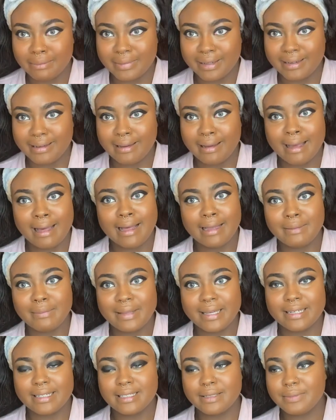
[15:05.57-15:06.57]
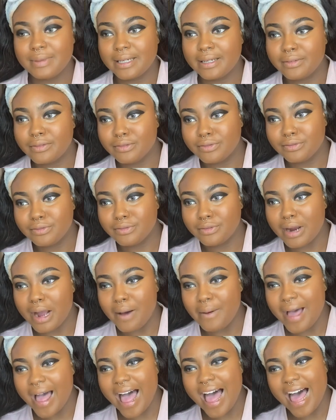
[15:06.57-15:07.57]
my headband is being
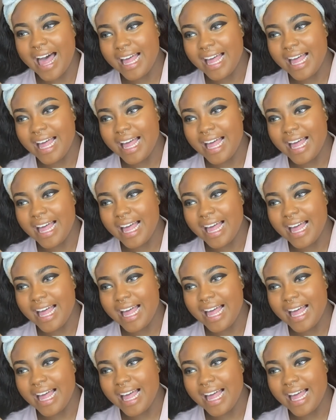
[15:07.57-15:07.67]
rotten